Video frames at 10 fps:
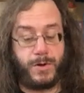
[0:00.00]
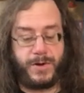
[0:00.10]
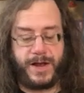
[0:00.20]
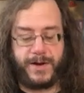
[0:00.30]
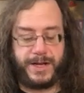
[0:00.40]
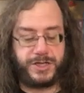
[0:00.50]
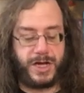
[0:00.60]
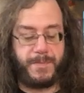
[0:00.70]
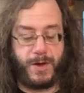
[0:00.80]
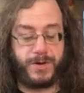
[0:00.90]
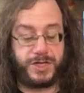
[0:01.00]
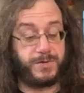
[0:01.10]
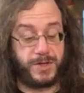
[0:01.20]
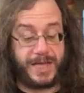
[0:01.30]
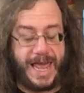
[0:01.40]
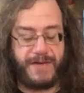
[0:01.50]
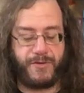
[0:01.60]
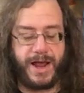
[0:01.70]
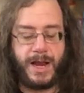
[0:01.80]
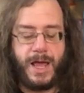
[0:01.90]
her own heritage, about which he was only
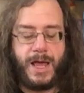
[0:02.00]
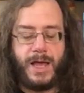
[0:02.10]
half right,